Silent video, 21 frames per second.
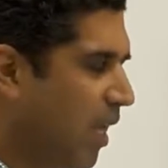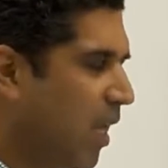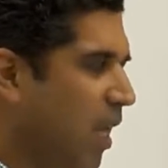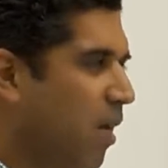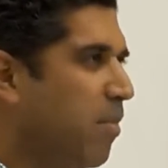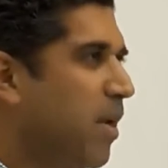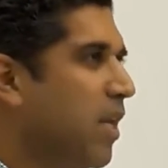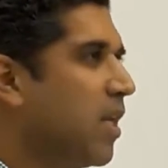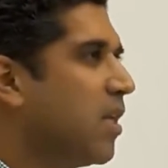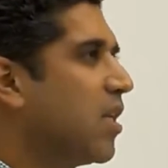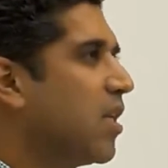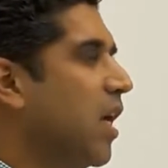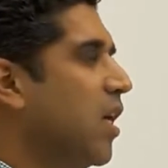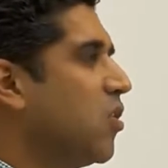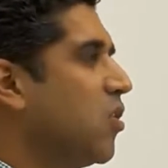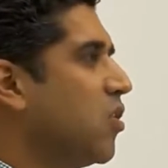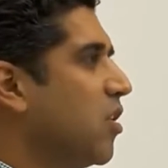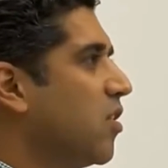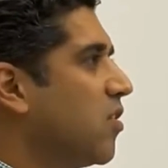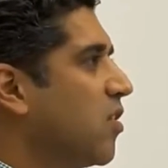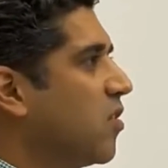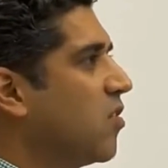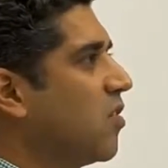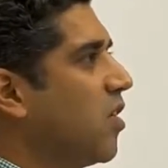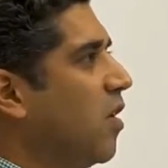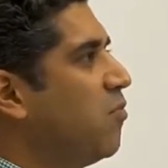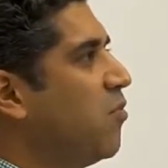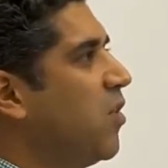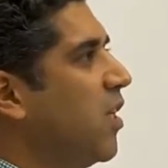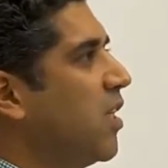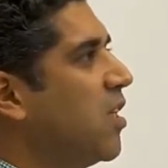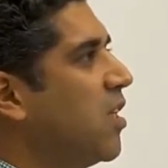And meditation is a
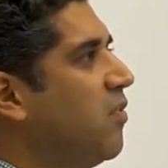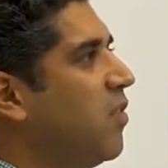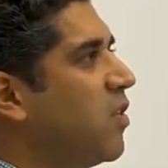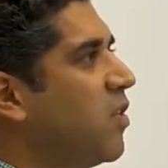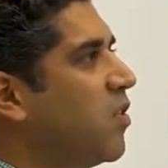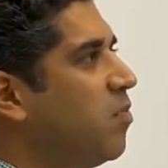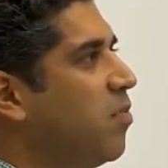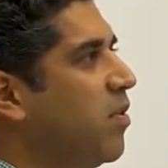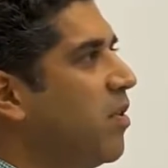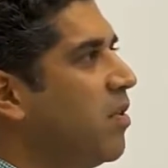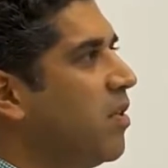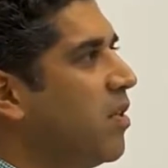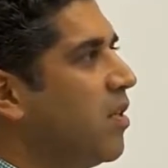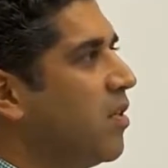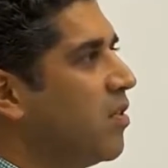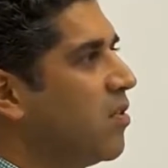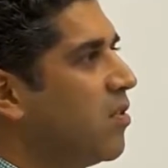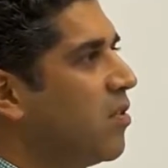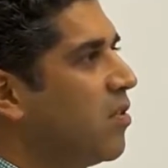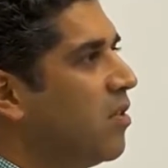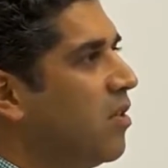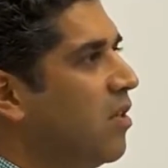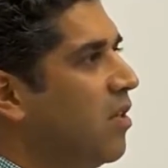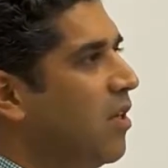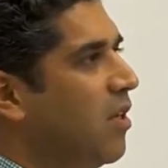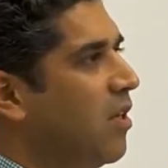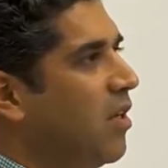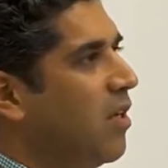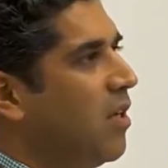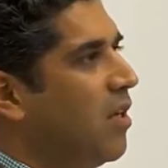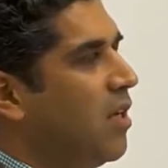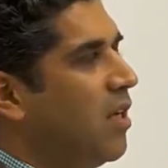subjective experience.
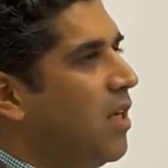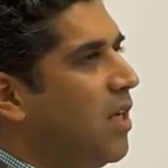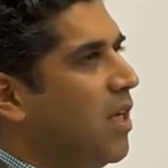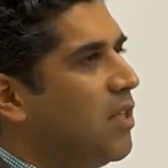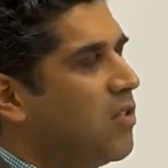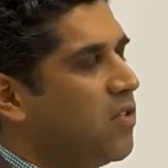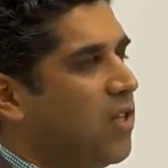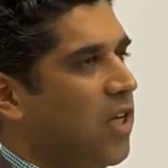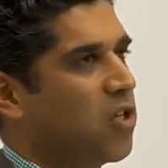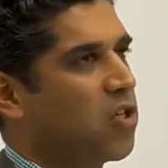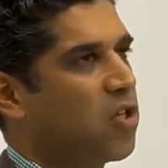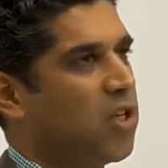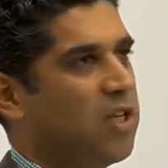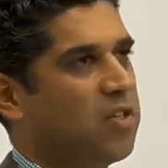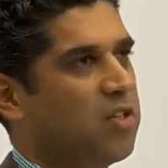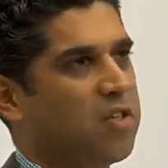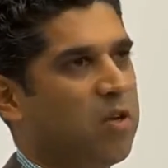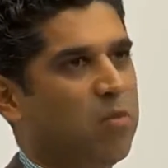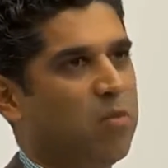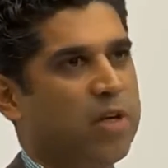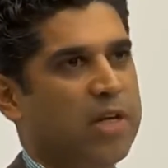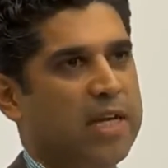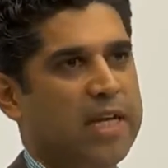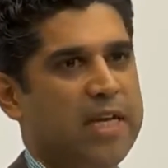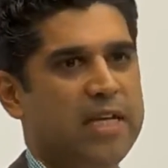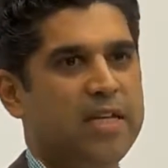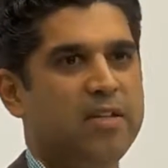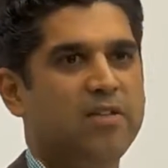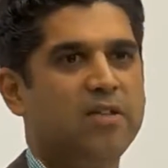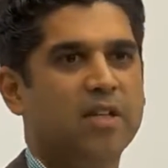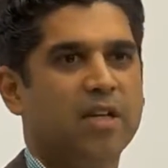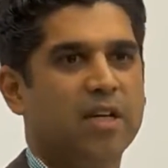It's actually somewhat
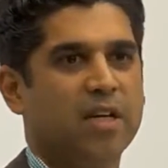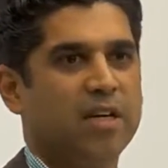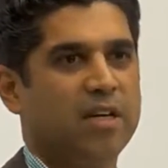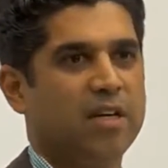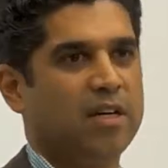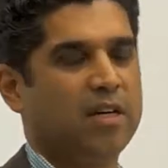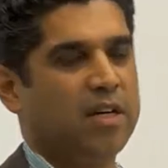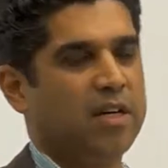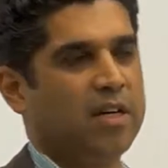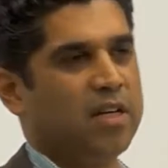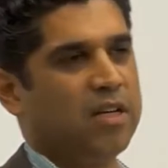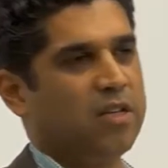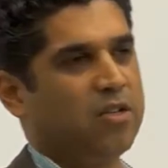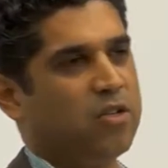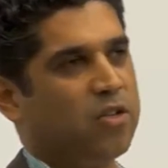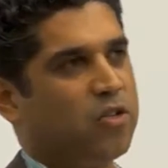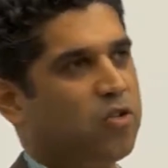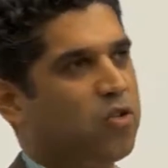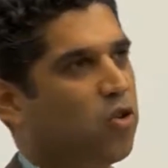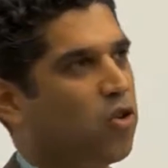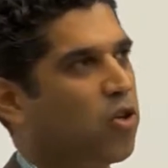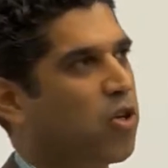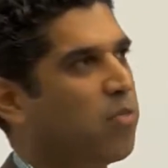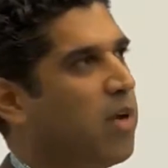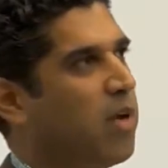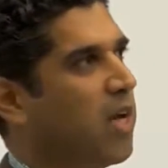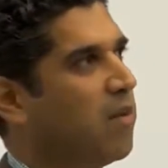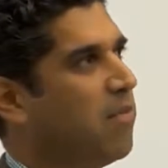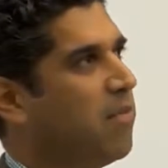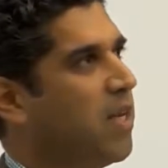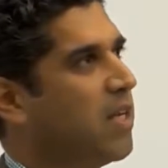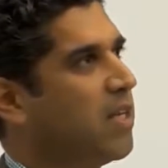easier to talk
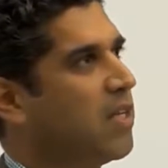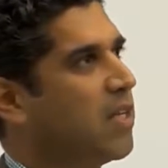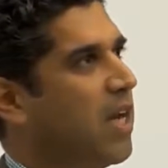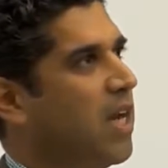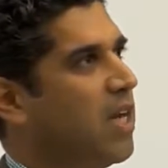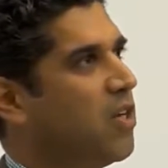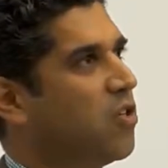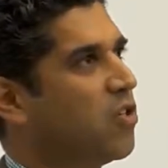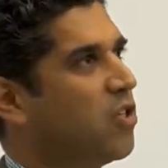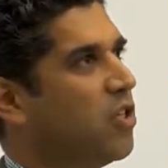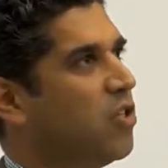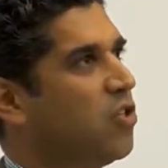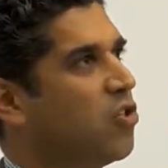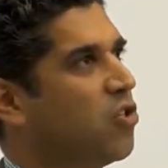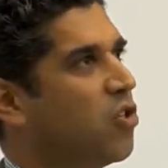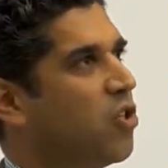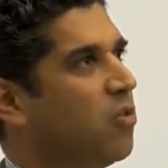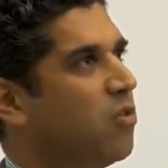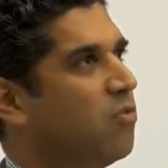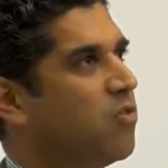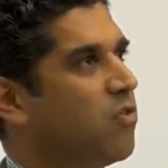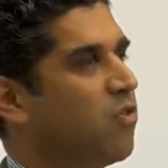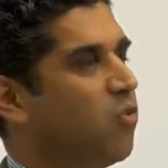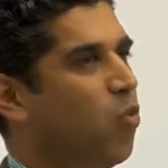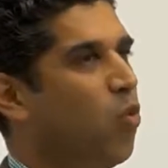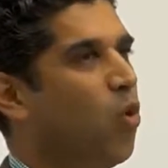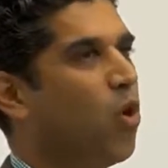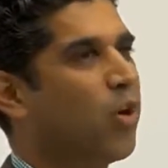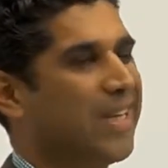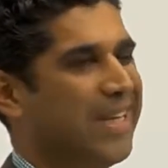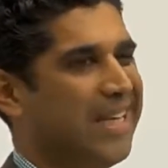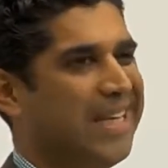about meditation in terms of
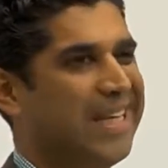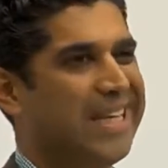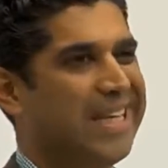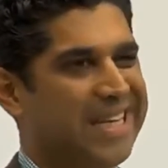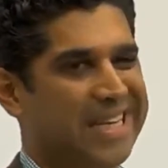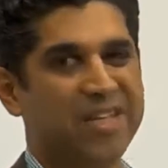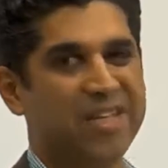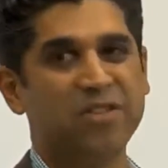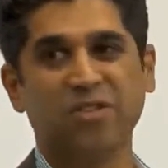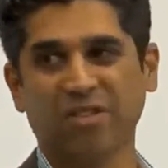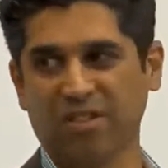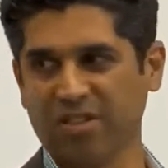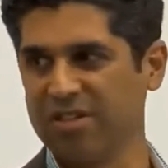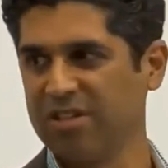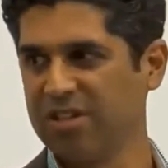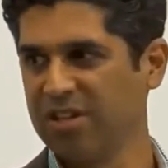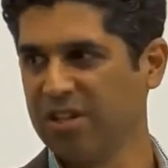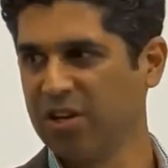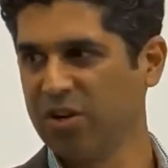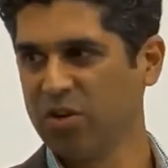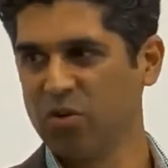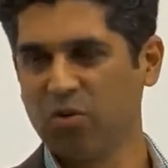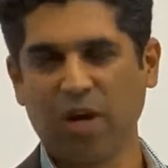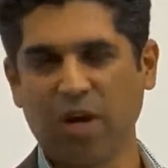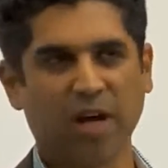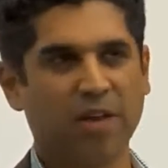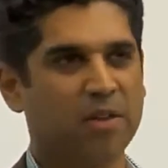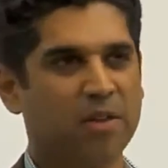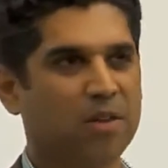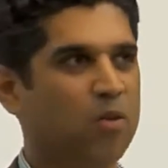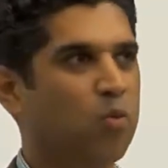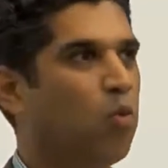what it isn't
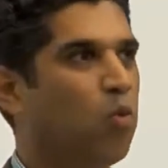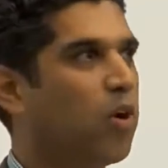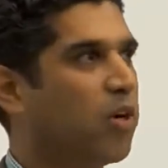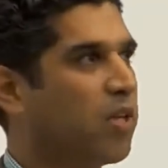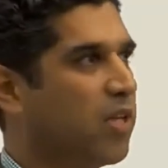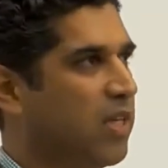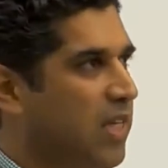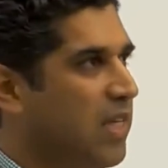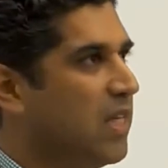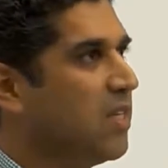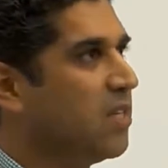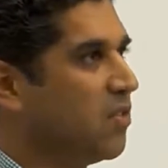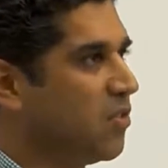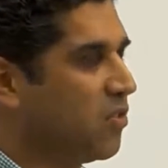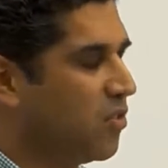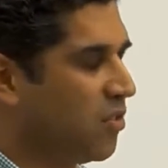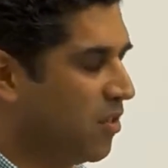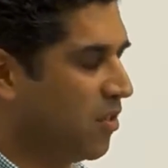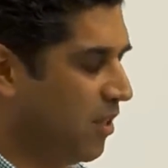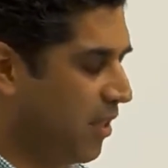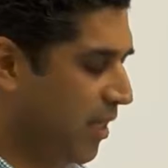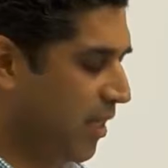rather than what it is.